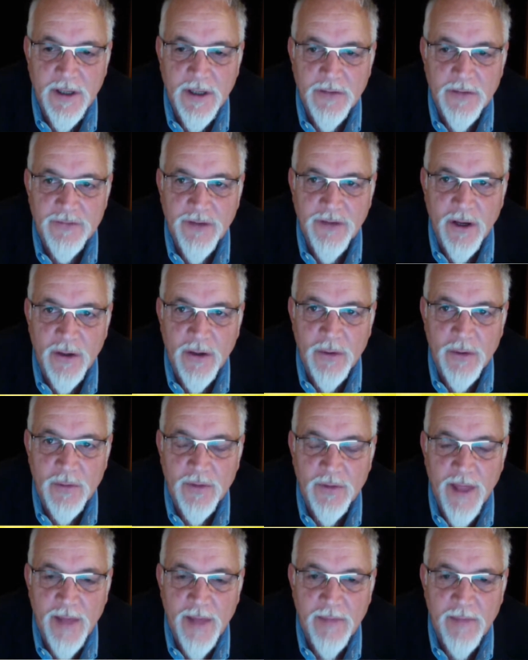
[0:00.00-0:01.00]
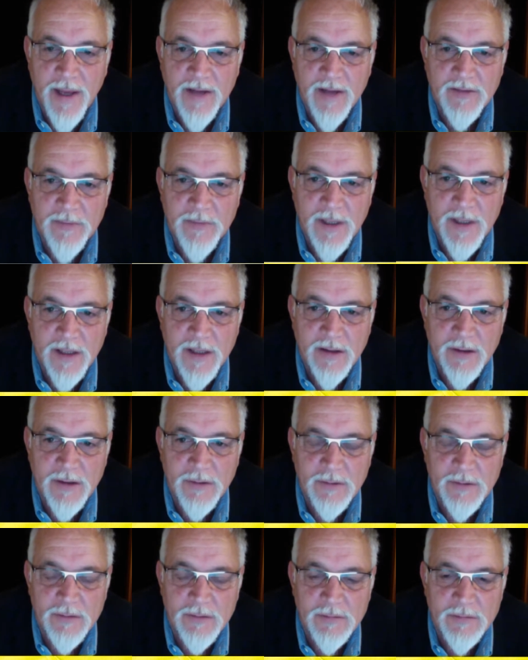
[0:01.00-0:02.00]
So that makes me
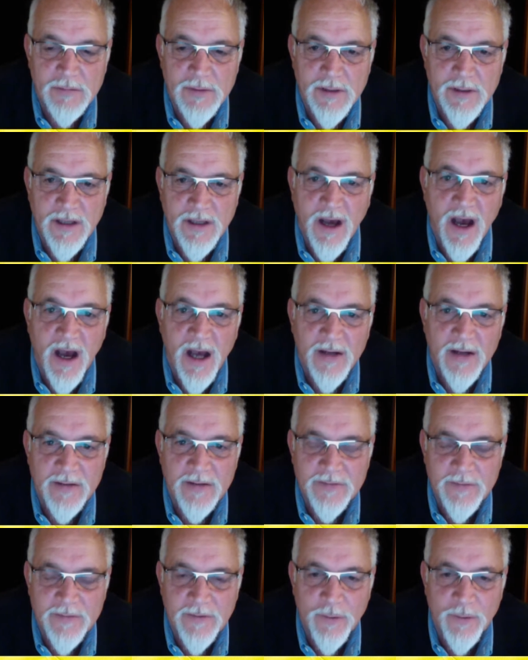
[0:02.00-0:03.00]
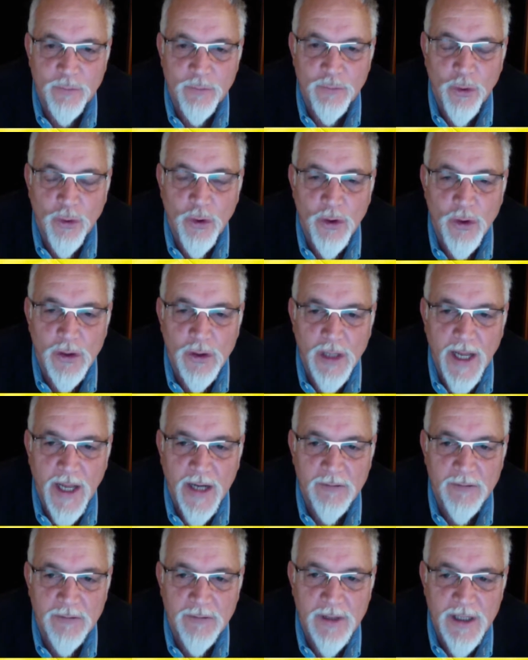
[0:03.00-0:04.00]
the kind of the royal
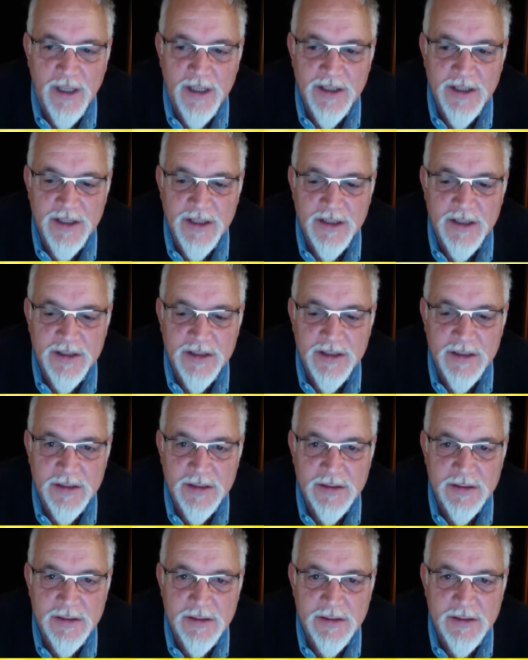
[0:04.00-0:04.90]
and religious